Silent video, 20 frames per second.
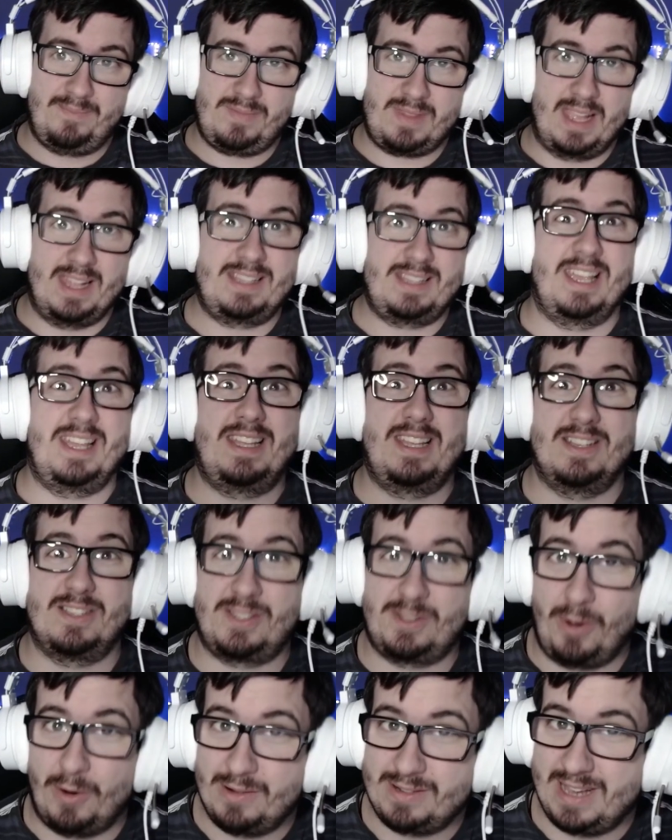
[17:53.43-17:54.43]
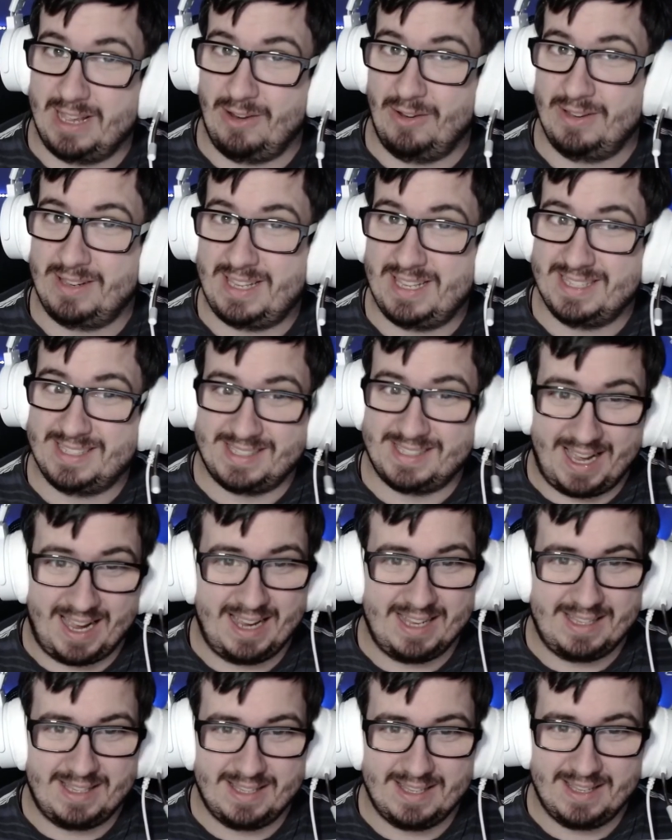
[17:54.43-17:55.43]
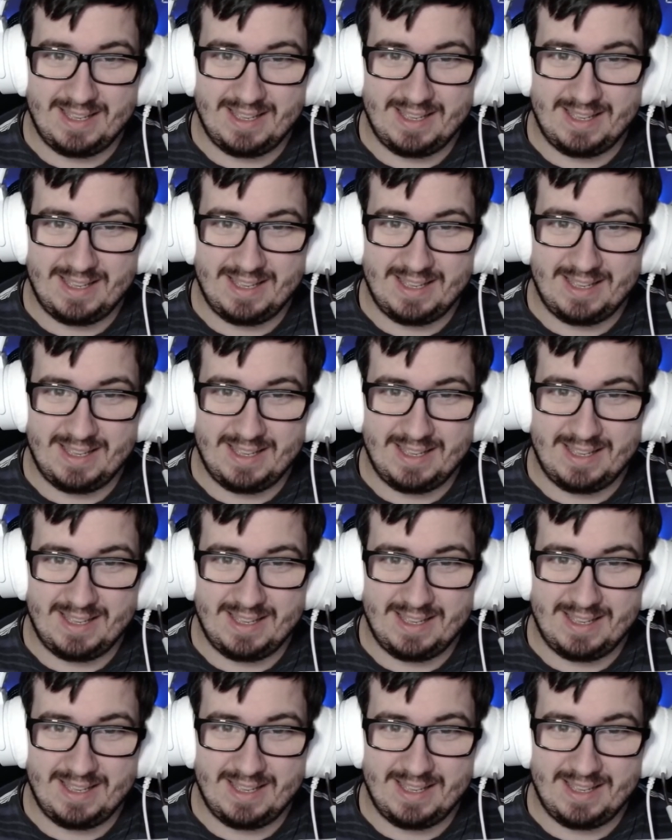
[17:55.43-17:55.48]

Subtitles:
And he hears Thorkell on his side.